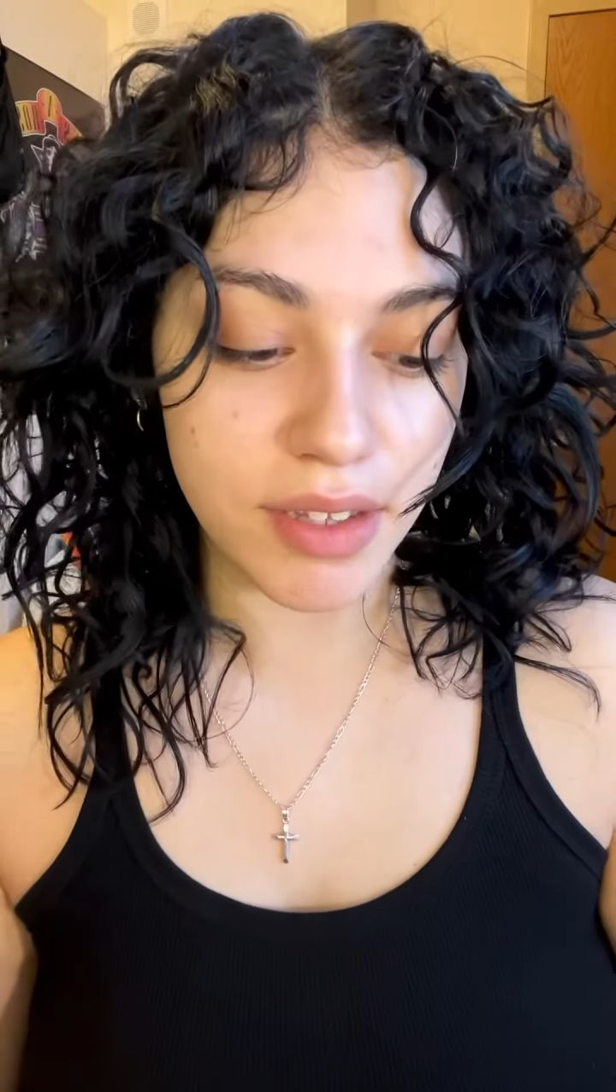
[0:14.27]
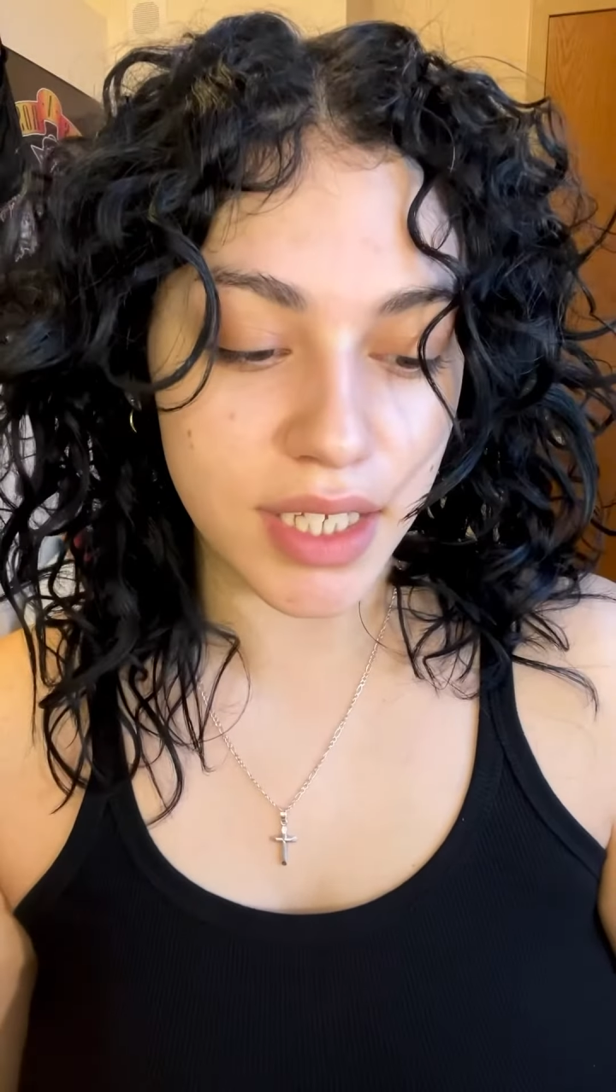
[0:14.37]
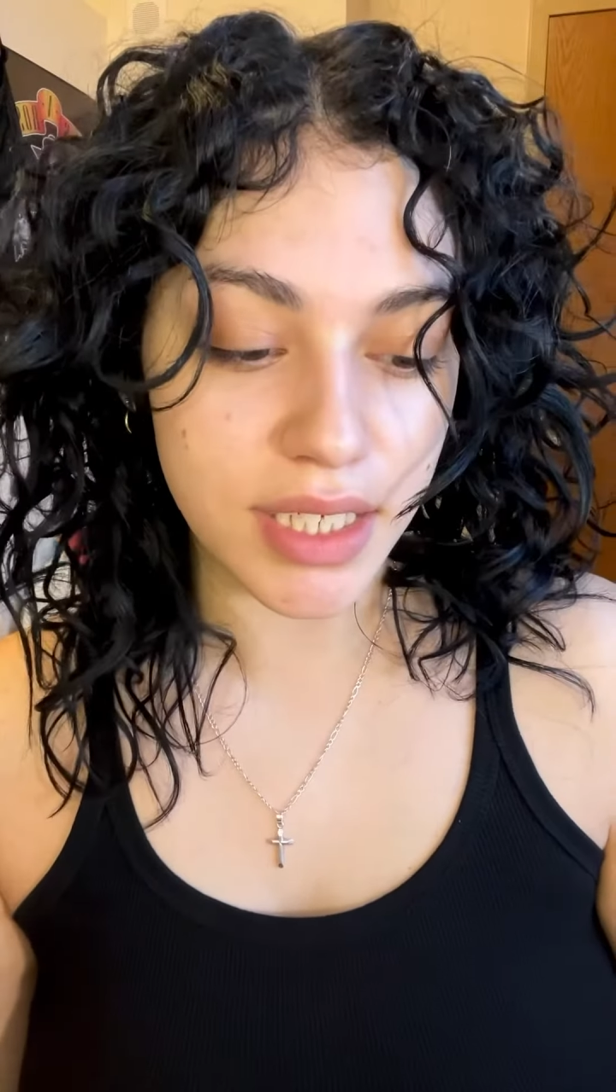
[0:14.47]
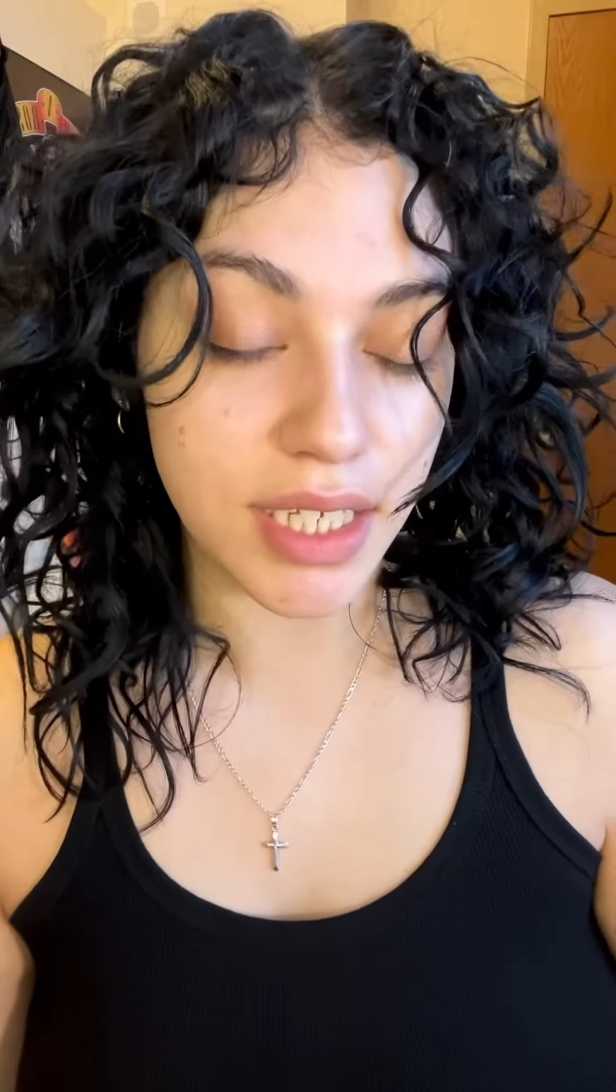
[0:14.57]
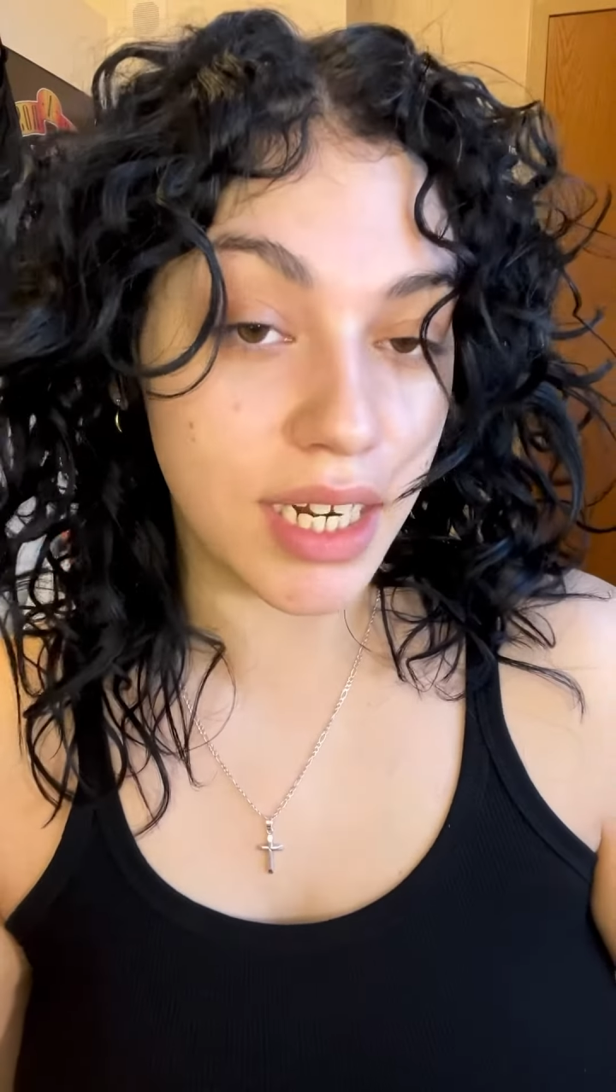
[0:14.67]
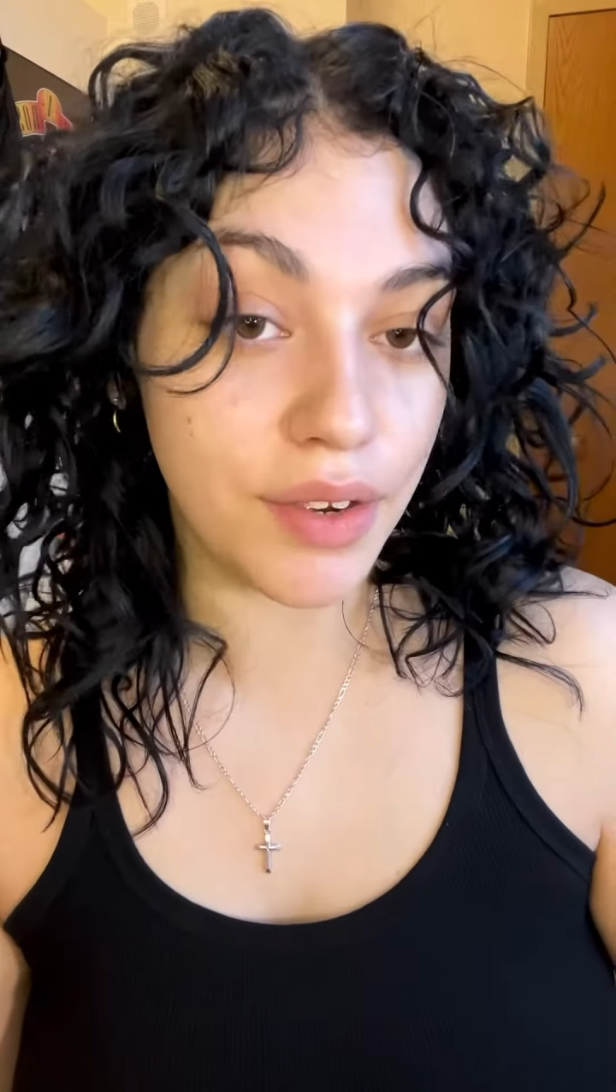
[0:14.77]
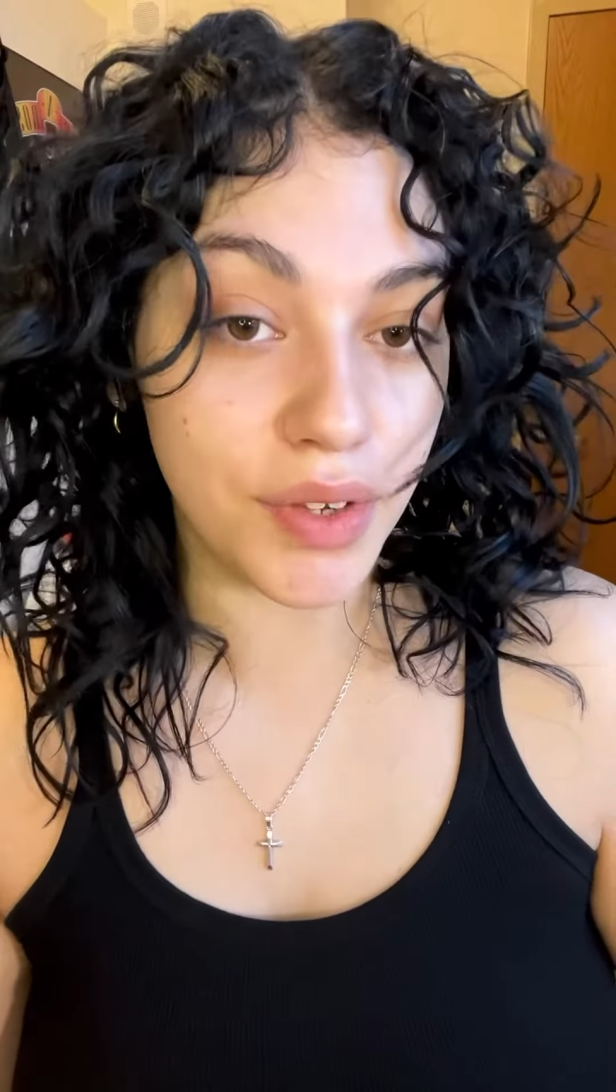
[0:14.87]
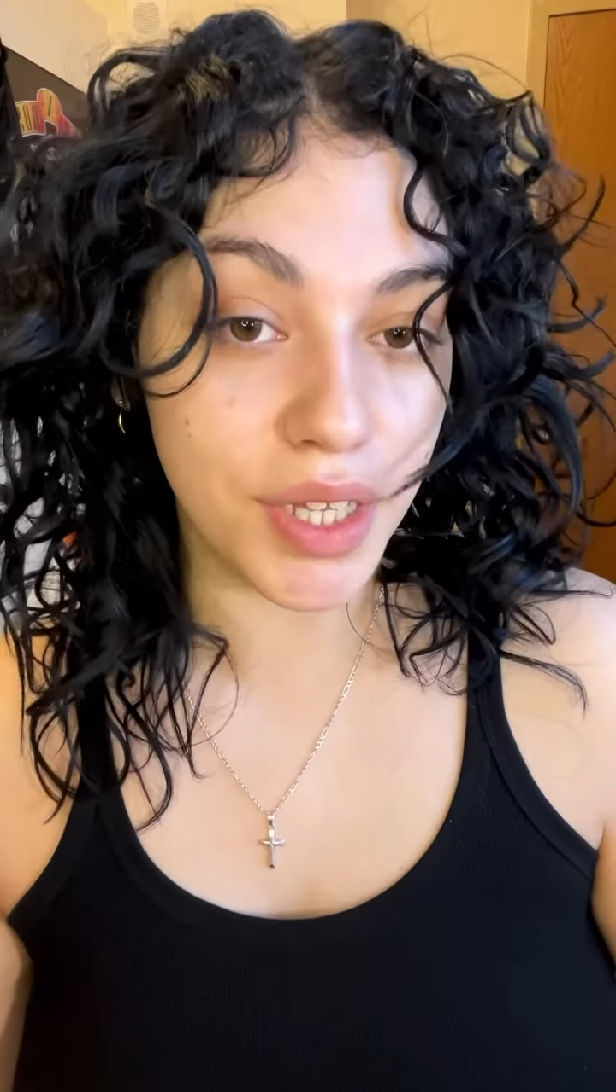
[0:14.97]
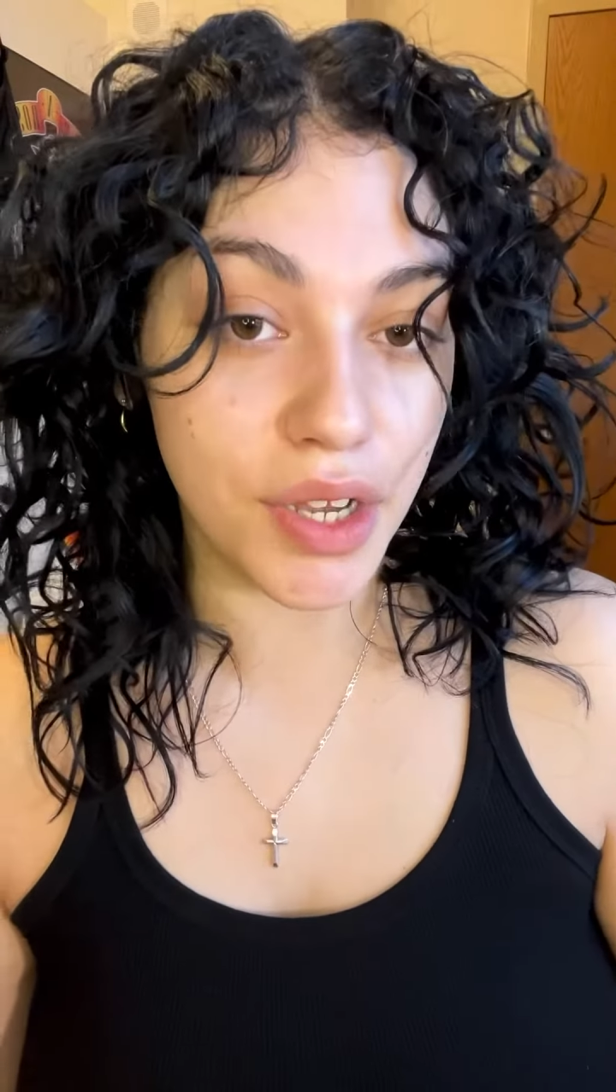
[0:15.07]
this and I really